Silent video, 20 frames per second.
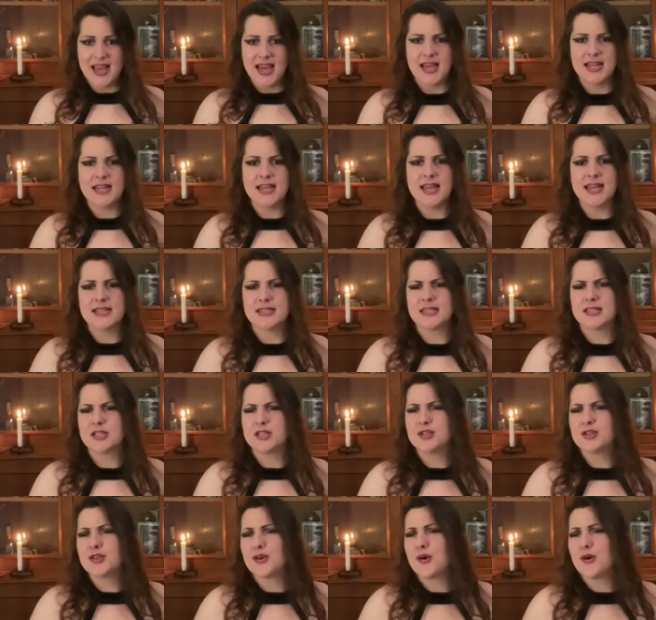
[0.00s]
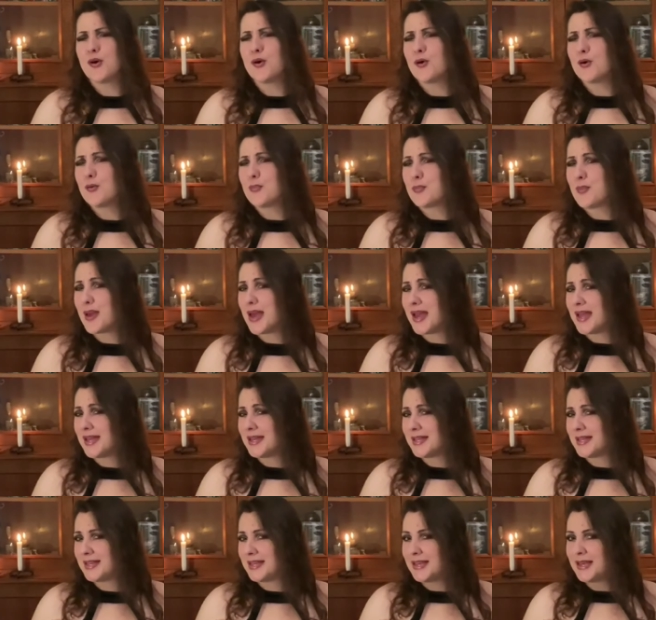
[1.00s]
And he had so
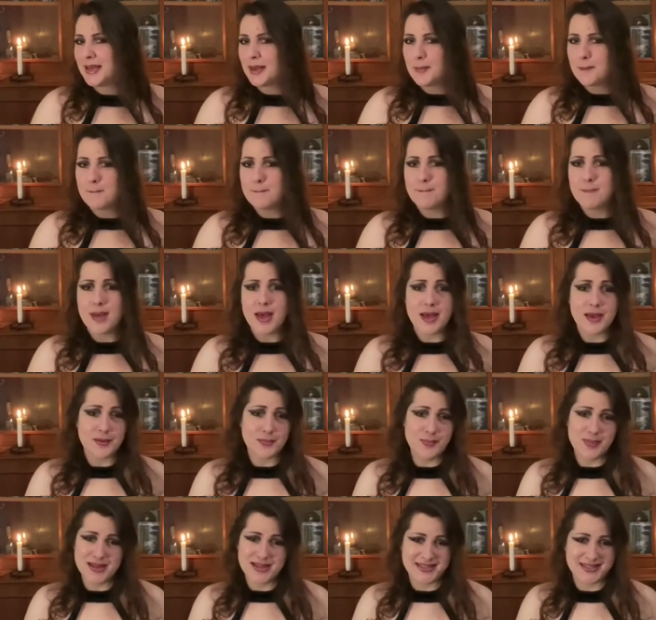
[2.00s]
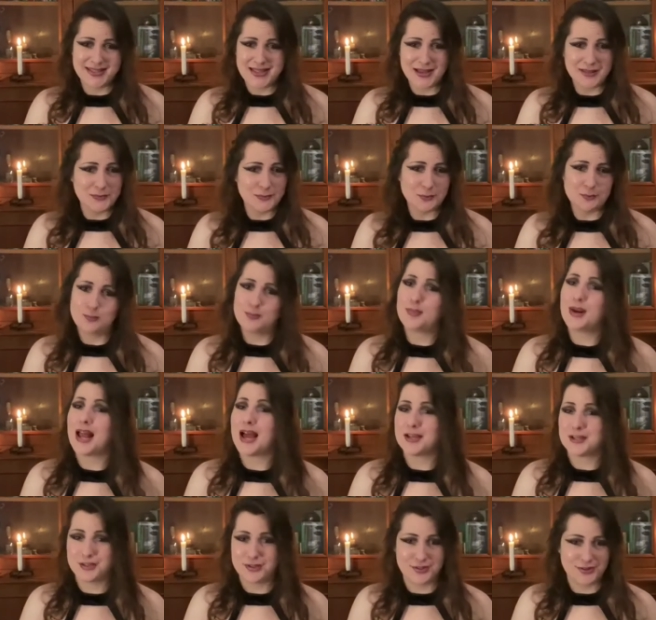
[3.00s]
many mermaids that would
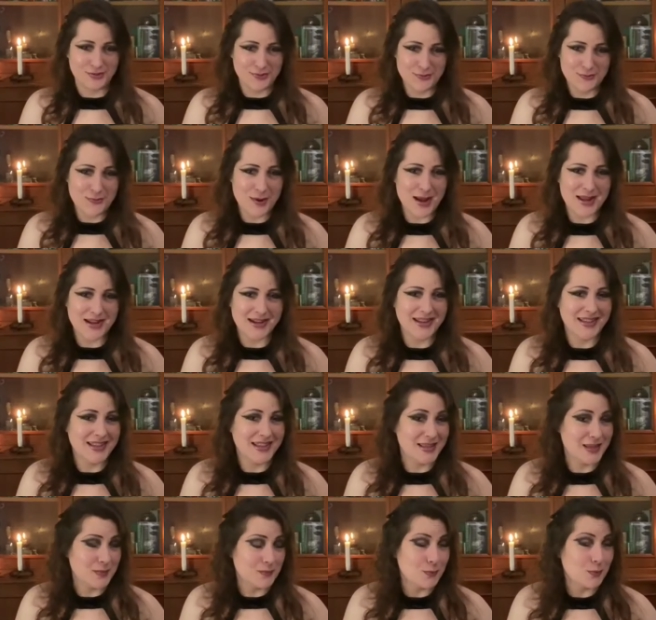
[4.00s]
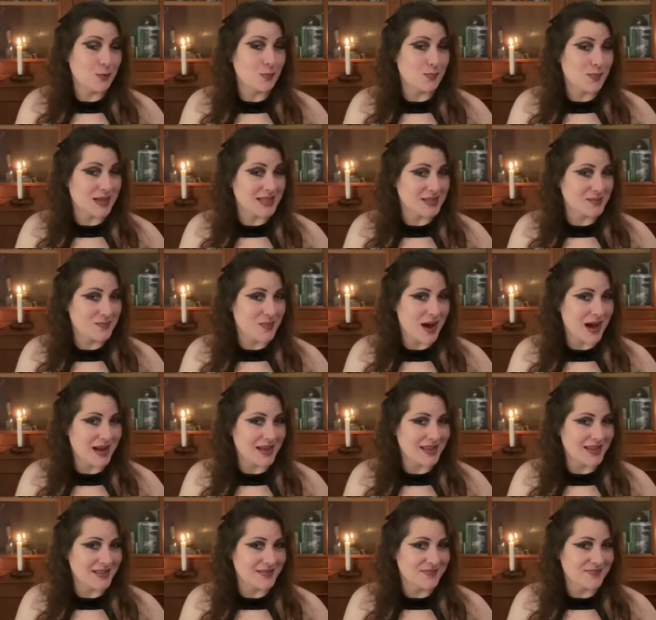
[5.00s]
blush when he would pass
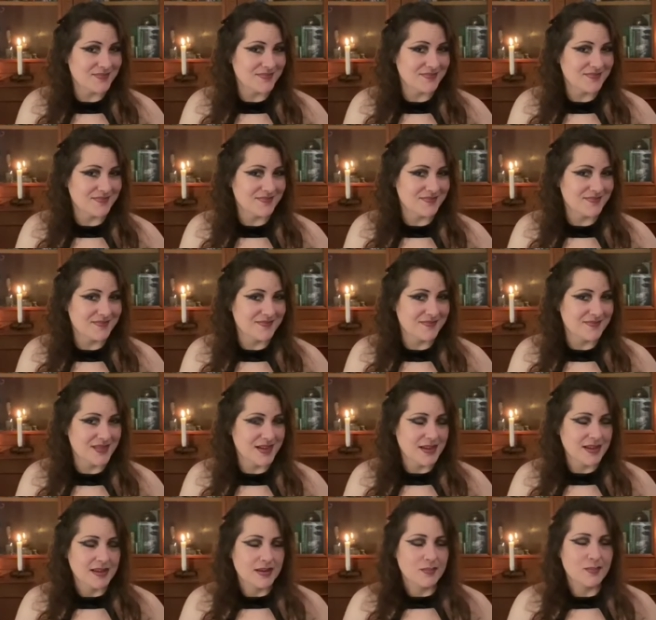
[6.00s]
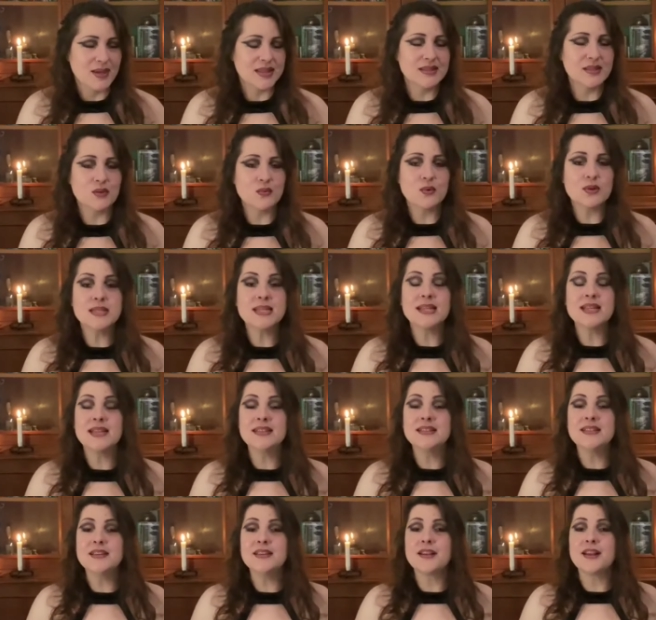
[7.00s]
by. But there was
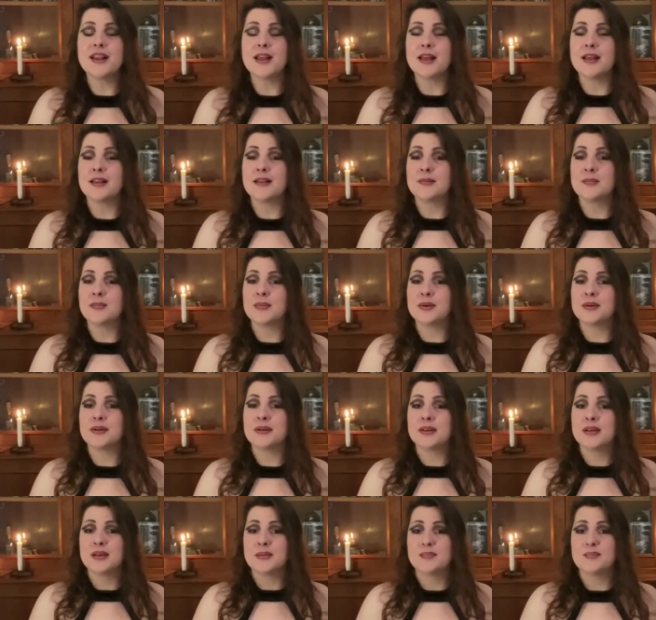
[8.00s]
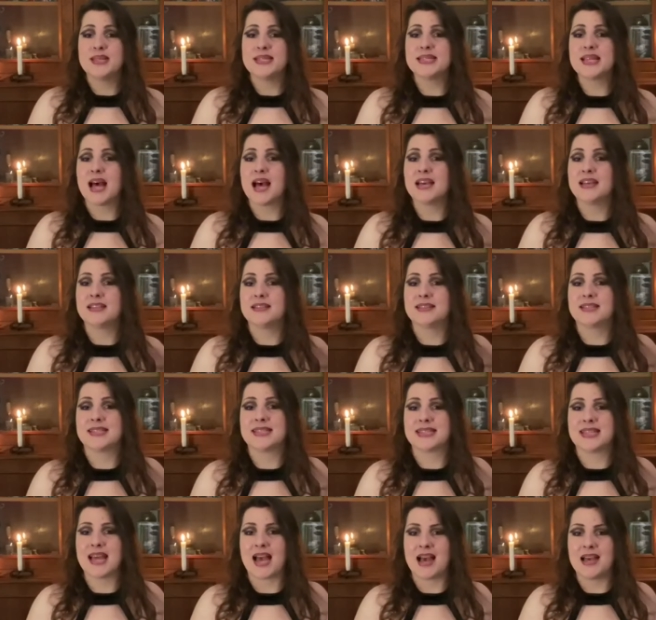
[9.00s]
another realm besides
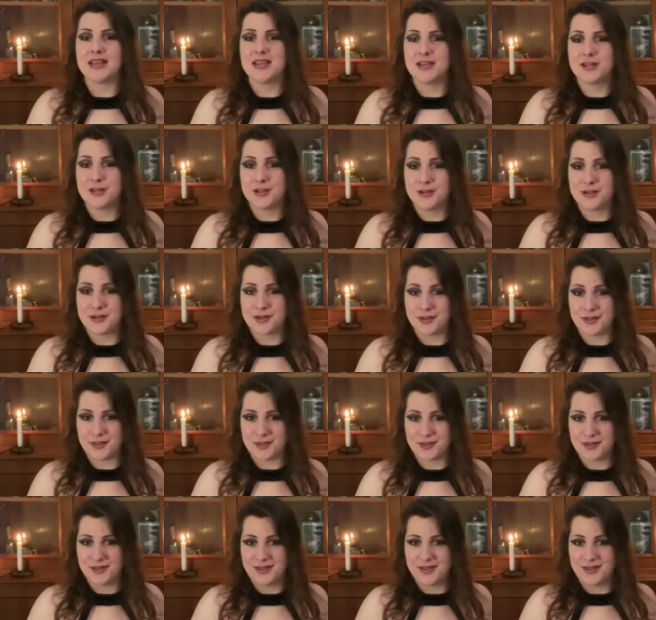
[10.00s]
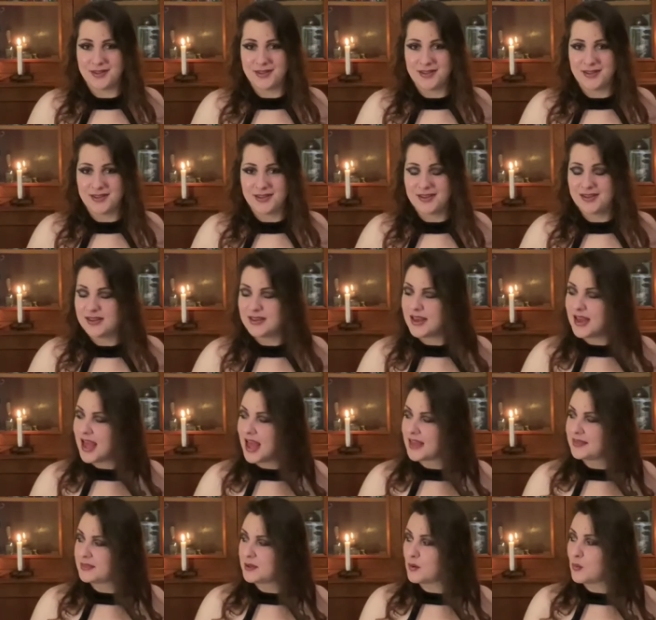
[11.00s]
sky and earth
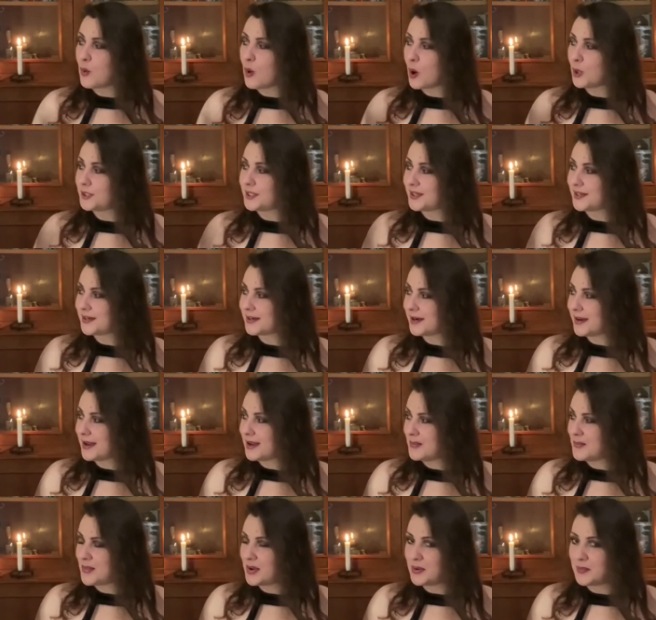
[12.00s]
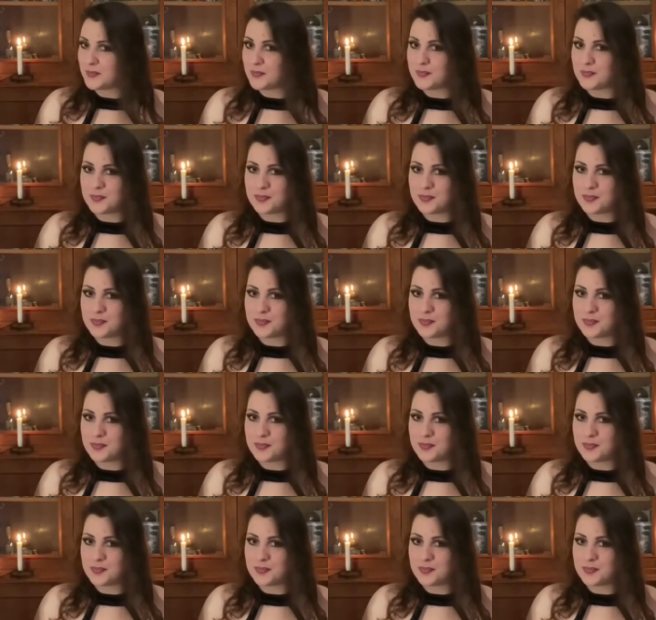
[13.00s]
and the water realm.